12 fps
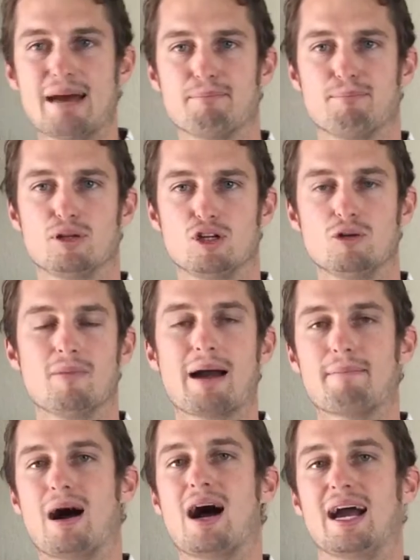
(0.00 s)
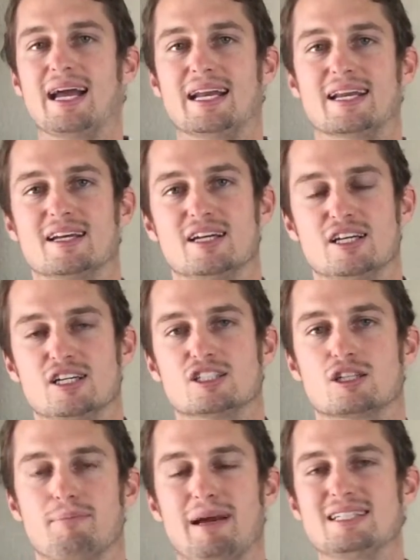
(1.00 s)
that blew my mind.
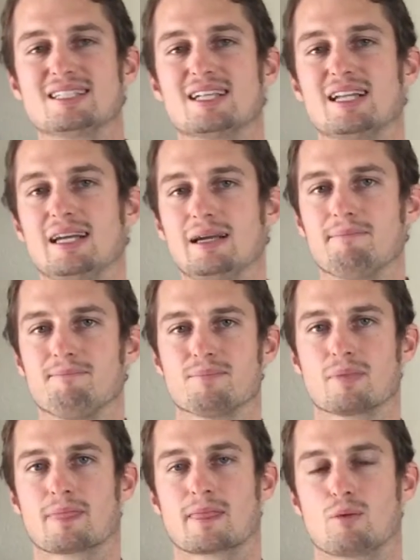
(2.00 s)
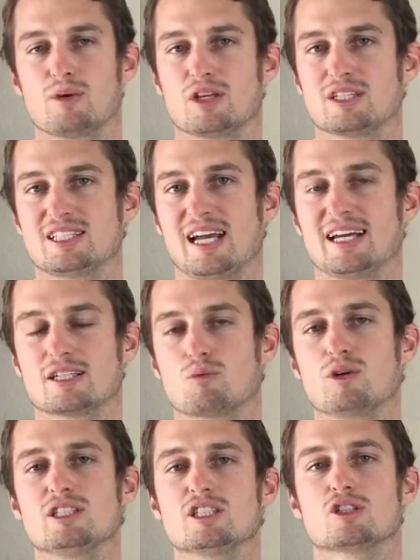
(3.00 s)
So basically, what they're saying is
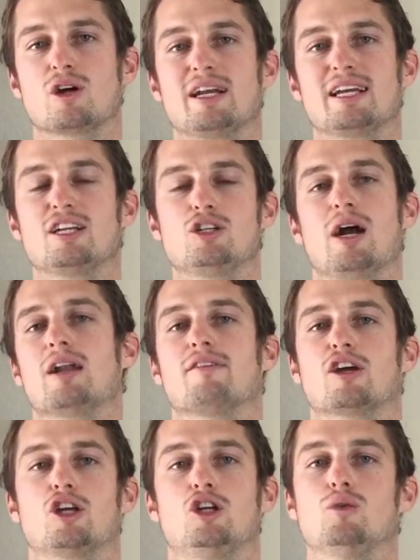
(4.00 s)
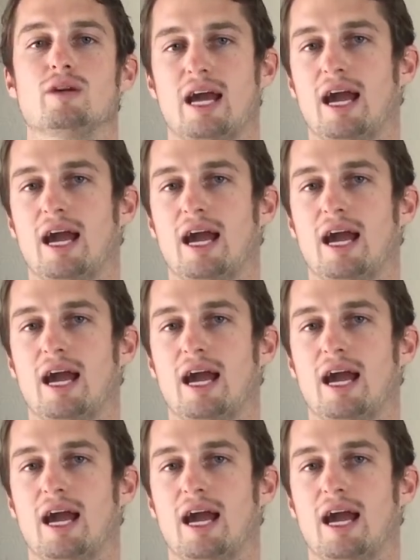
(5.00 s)
we're just trying to get you out of acute